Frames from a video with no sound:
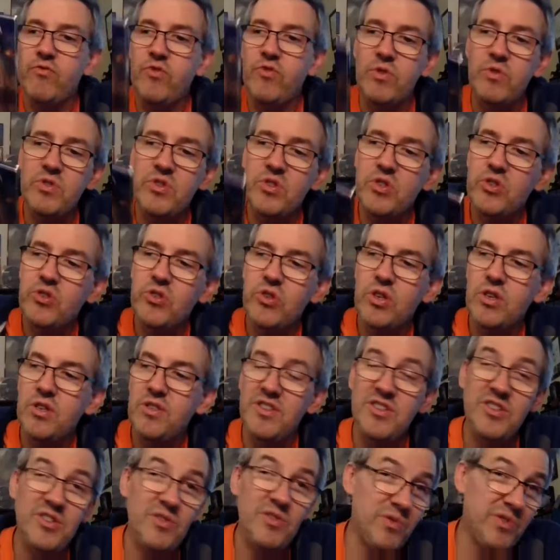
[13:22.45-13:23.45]
Folks,
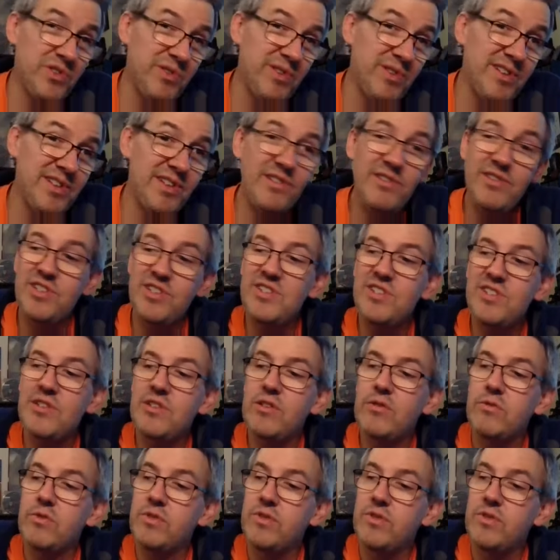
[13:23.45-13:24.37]
the stores around here just,